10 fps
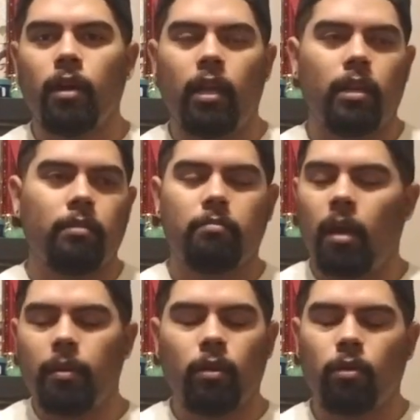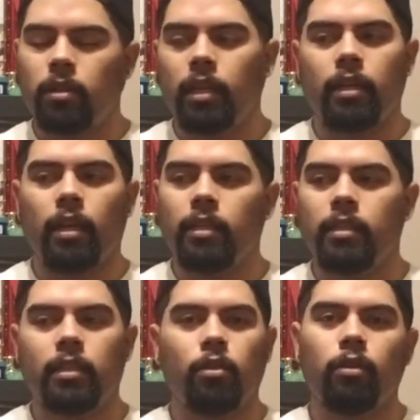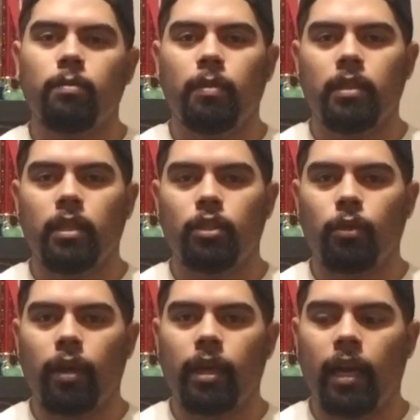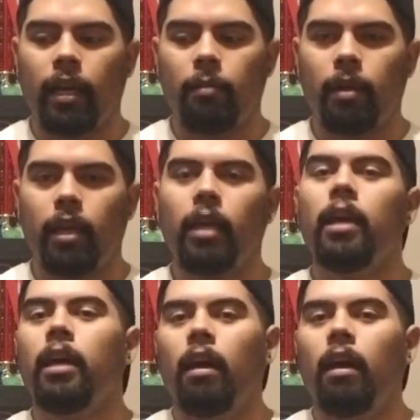And, I mean, Jose Hernandez has always been such a great guy to me,